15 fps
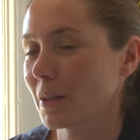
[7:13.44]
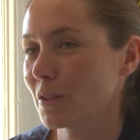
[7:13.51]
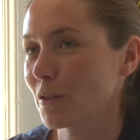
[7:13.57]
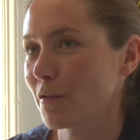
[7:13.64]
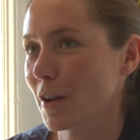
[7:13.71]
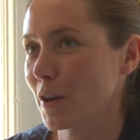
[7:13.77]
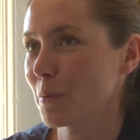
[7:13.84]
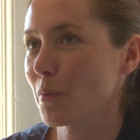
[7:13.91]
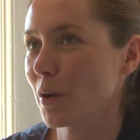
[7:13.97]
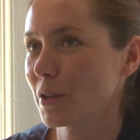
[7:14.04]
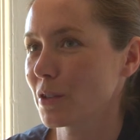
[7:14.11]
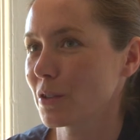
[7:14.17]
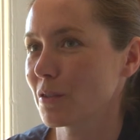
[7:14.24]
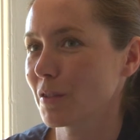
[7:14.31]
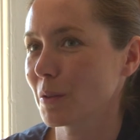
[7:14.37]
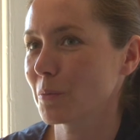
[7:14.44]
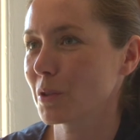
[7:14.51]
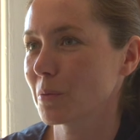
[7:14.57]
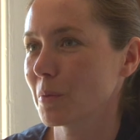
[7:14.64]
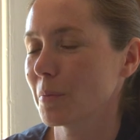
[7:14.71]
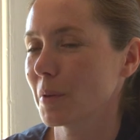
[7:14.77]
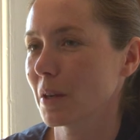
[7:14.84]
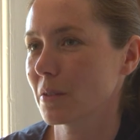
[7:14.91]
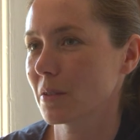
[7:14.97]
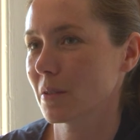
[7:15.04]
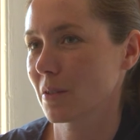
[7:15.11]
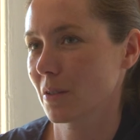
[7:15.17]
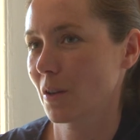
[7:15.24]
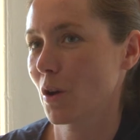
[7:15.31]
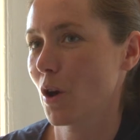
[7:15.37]
It's a very precious film to me because
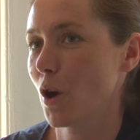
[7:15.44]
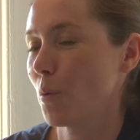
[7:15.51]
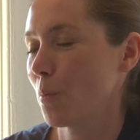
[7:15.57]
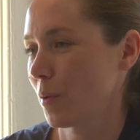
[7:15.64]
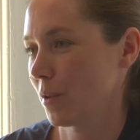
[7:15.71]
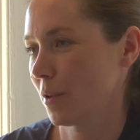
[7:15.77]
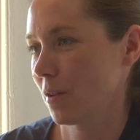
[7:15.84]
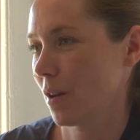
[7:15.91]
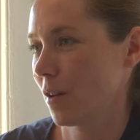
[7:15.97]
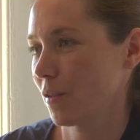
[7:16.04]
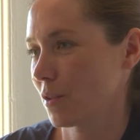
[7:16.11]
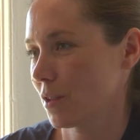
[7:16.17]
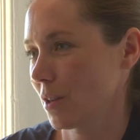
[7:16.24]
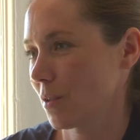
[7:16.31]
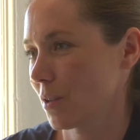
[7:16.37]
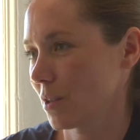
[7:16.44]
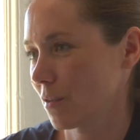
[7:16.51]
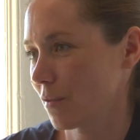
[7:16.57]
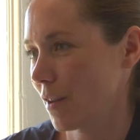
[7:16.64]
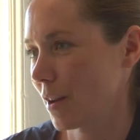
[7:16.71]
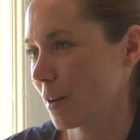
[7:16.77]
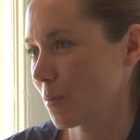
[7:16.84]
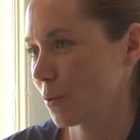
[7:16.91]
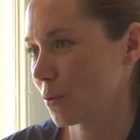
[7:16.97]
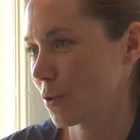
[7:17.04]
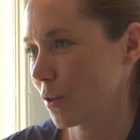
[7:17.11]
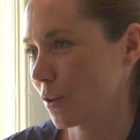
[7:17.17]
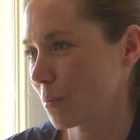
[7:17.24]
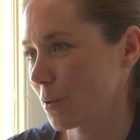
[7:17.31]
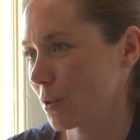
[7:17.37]
it's going to open another series of animal
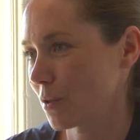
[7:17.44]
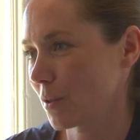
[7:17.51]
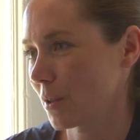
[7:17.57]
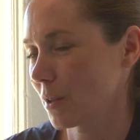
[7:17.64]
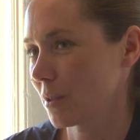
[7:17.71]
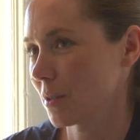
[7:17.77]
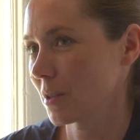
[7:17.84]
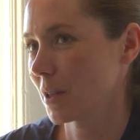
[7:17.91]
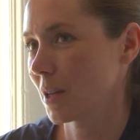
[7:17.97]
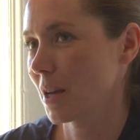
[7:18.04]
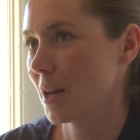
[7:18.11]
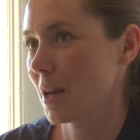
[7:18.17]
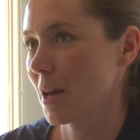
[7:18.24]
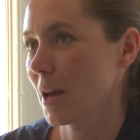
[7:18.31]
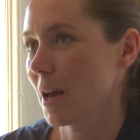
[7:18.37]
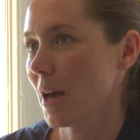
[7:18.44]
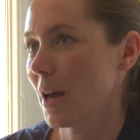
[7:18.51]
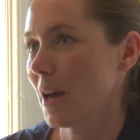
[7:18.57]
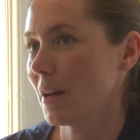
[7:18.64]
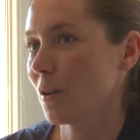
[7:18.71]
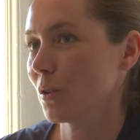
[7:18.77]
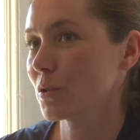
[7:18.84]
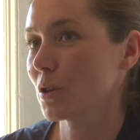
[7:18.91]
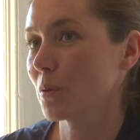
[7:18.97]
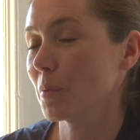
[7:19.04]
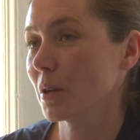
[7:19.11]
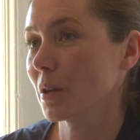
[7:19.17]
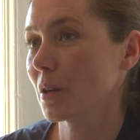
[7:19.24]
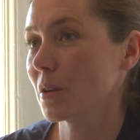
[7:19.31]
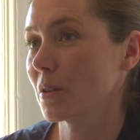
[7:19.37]
documentaries, and also
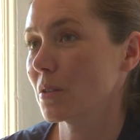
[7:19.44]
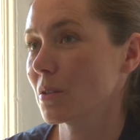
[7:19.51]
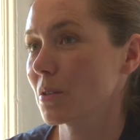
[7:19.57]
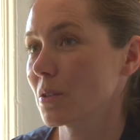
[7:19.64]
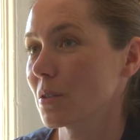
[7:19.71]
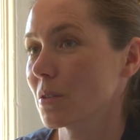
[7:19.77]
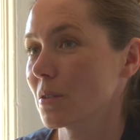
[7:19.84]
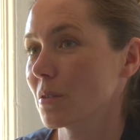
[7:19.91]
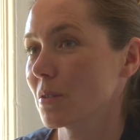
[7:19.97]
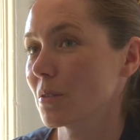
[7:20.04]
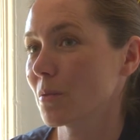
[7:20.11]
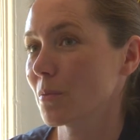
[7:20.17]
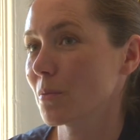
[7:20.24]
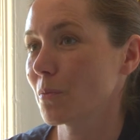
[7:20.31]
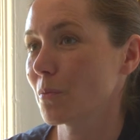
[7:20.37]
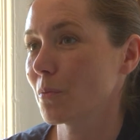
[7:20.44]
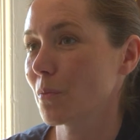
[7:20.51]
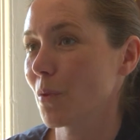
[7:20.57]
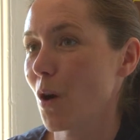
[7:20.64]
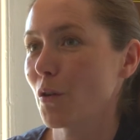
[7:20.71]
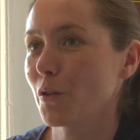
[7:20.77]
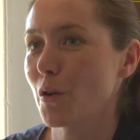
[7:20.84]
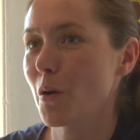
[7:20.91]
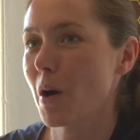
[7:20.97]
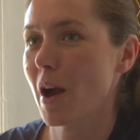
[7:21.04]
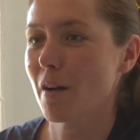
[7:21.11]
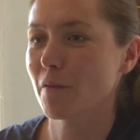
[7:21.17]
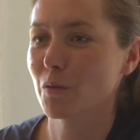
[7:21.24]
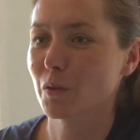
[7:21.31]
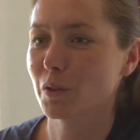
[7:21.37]
because although I
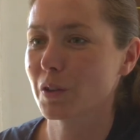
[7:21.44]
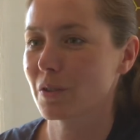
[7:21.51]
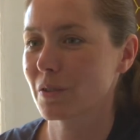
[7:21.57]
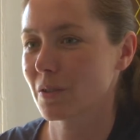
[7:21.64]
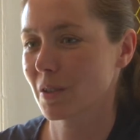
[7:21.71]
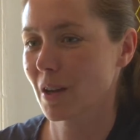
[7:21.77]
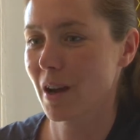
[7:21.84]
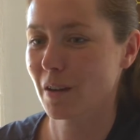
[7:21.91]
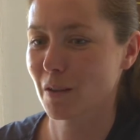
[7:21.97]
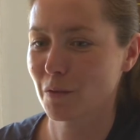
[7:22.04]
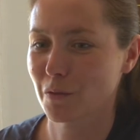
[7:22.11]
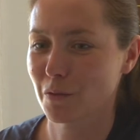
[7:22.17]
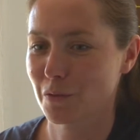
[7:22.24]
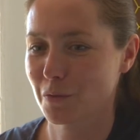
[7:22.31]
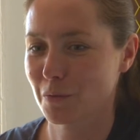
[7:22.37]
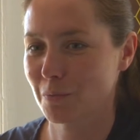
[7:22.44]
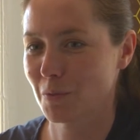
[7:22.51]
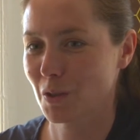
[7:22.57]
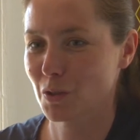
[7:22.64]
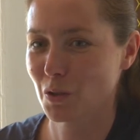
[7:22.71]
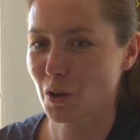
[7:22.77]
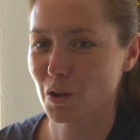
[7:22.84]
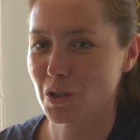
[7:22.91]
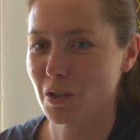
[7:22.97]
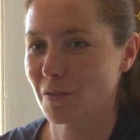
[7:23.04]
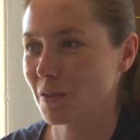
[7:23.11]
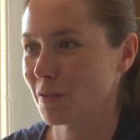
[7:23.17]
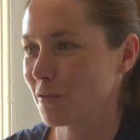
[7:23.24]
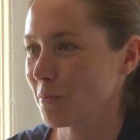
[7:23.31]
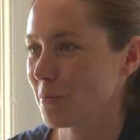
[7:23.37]
have all this kind of
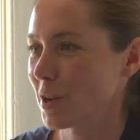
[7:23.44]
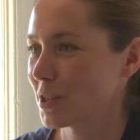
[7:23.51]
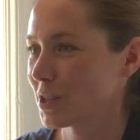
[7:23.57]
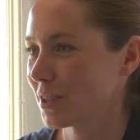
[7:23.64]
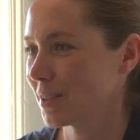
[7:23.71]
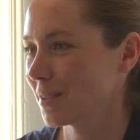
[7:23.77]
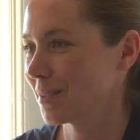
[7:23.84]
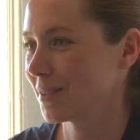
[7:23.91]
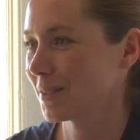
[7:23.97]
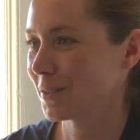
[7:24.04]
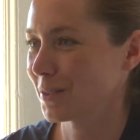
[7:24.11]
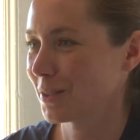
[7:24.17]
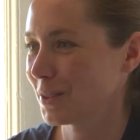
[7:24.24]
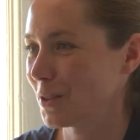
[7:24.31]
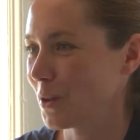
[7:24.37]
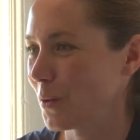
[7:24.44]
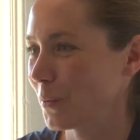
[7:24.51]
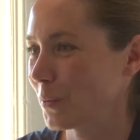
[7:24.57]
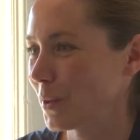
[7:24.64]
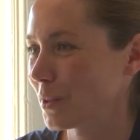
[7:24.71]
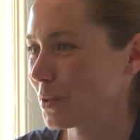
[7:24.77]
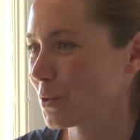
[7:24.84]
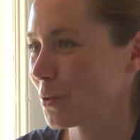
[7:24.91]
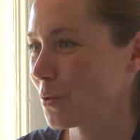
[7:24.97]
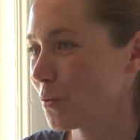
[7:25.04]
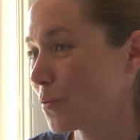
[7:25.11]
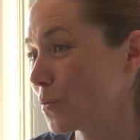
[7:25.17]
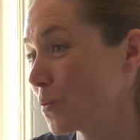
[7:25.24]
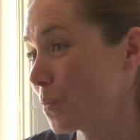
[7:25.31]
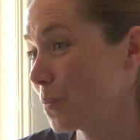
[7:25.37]
discursive information, you know, that sort of